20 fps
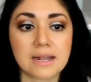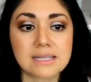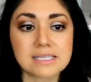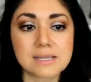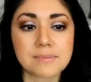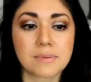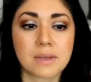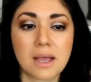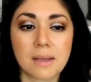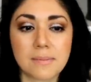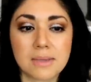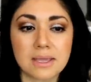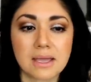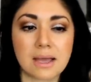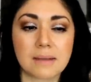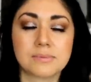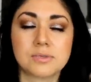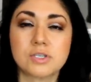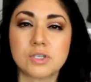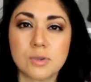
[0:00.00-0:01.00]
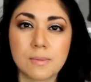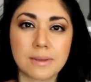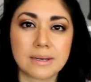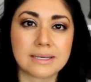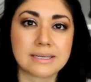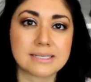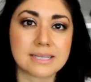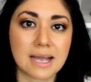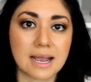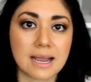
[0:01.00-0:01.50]
ends up coming up too
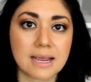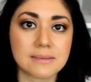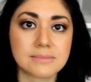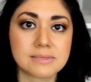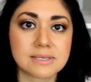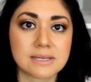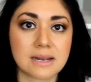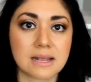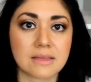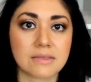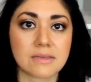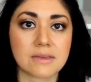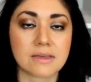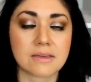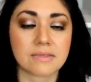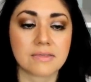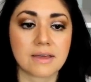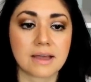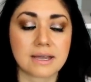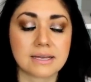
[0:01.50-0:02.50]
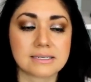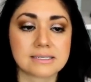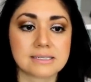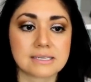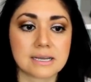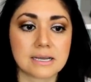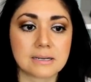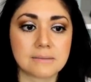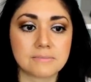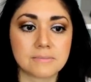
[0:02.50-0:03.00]
many times and I think that
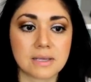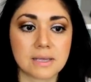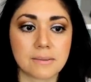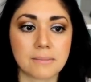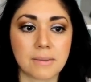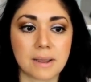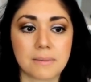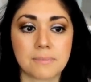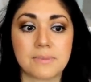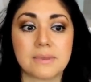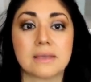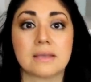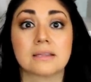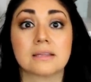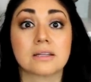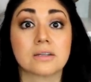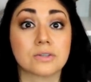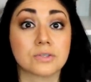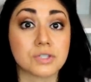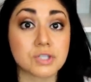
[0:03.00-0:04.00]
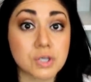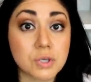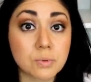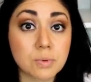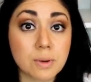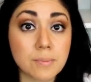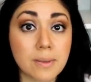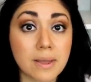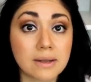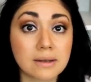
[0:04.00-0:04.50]
um, it might be a little too
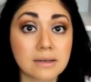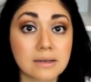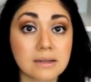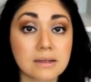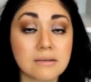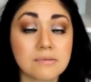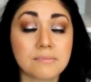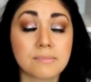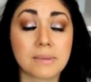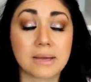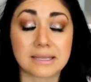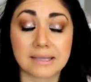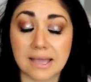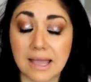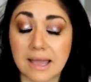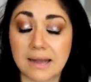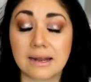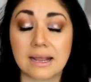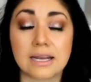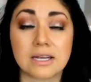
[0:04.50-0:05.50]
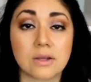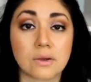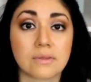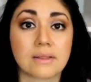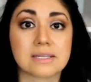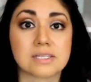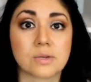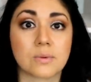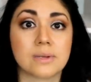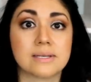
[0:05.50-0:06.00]
repetitive, again, I know
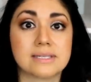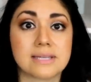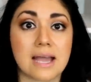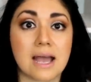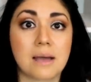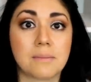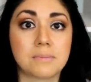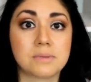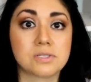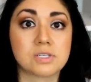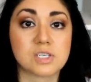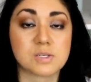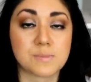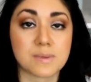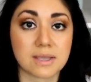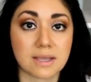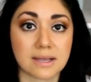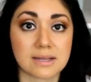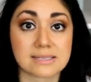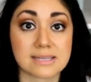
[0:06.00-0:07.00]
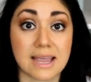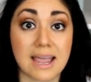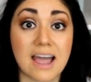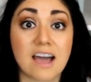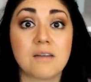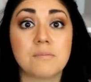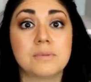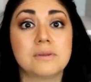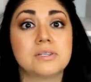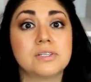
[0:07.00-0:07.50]
that's going to happen just because I
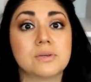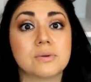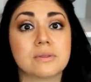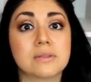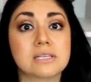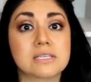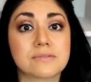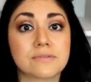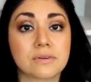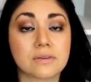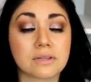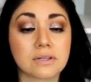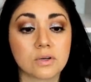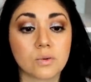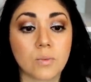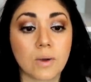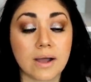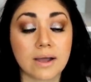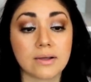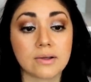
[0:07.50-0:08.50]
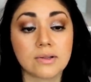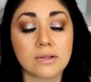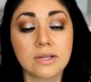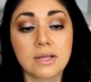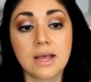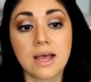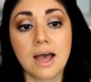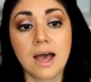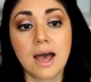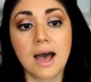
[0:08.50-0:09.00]
have been doing this for a little while,
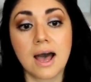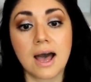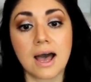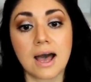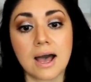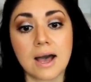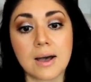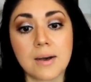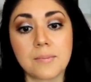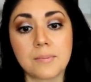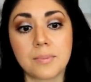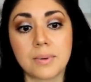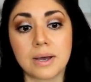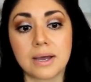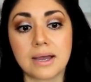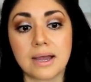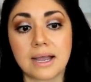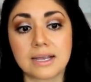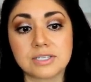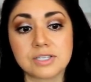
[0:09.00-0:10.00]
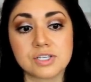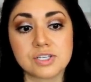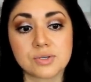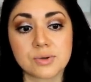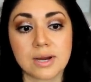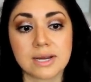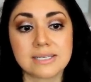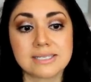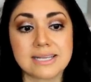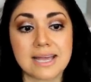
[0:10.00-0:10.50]
uh, but I just
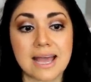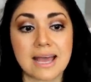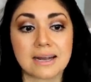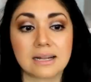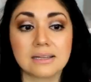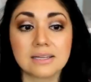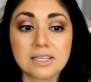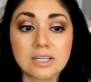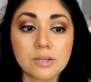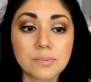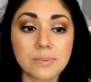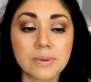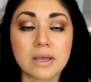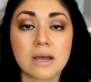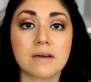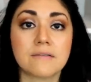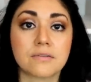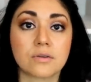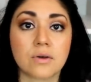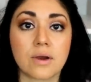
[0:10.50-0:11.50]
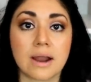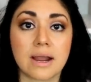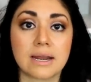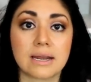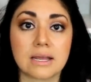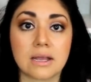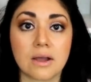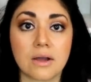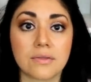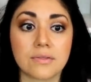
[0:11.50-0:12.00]
tried to add a little bit of
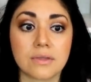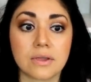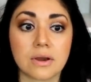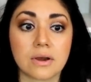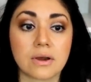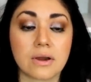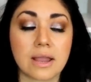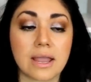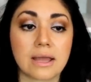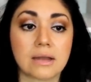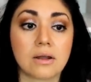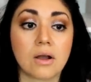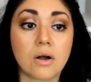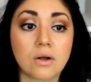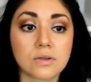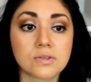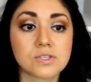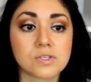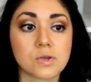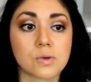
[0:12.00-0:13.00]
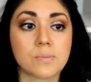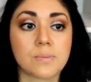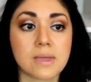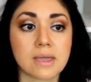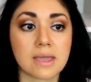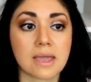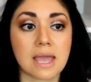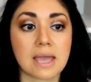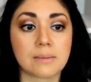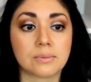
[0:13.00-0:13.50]
variety on there and also
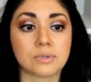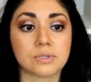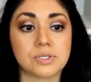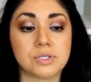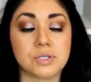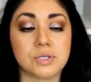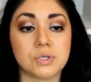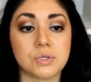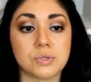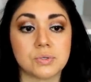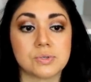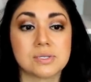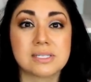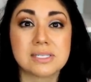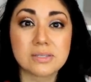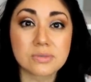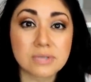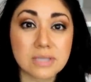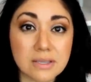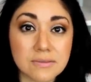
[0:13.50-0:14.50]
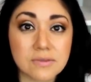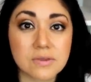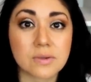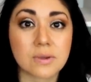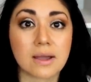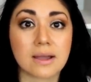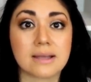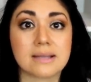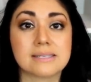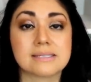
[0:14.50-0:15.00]
being able to still give you
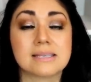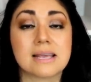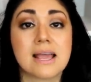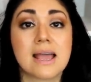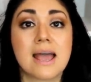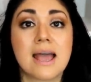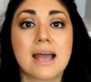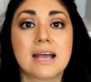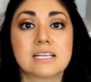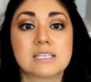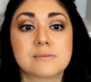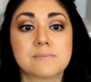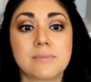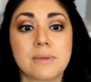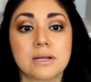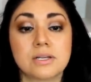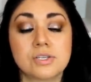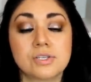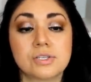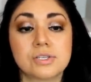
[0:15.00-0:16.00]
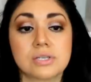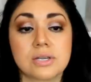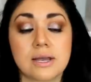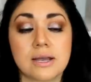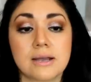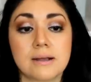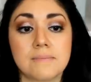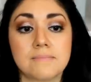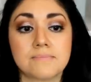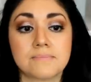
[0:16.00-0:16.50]
guys as much
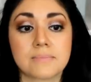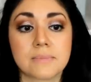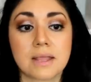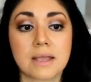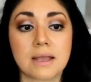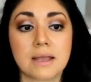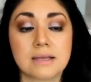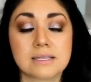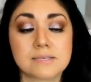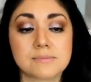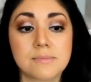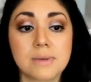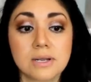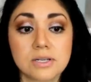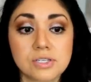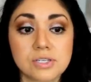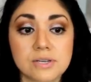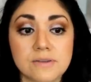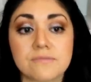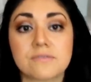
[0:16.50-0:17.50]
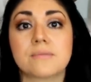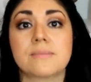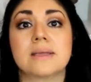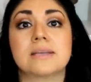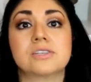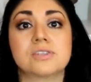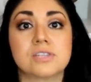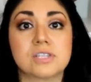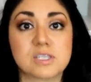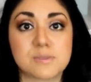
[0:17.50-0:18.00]
um, as much
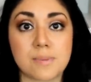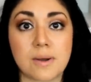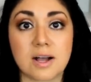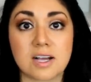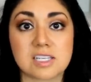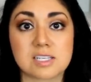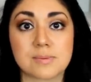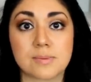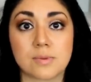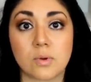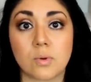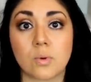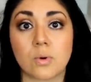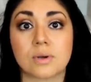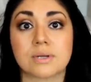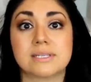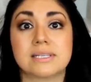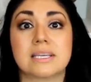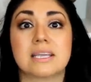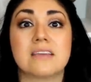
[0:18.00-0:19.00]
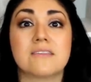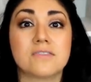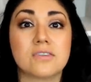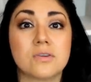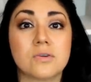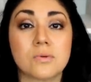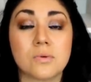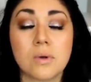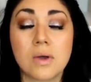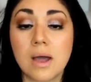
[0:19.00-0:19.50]
information as possible or to give
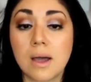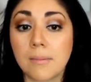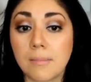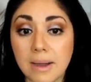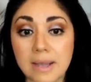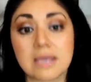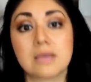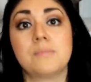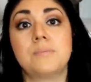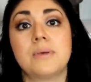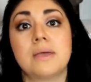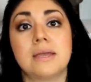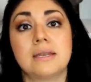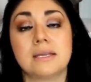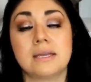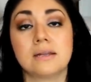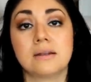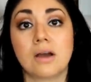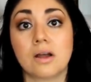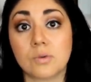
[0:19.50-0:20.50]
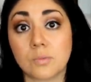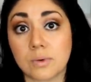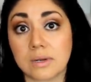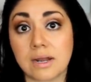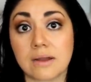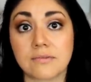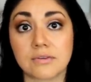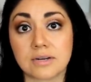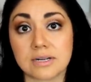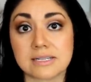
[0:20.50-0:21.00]
you my opinion on
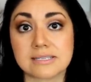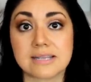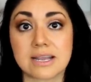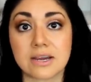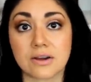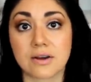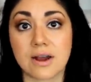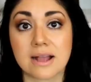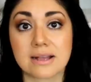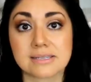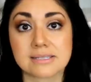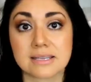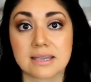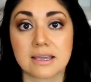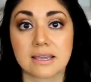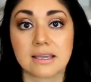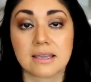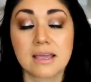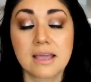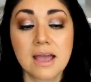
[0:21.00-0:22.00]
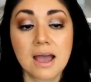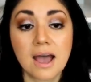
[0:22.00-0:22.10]
whatever it is that you're asking.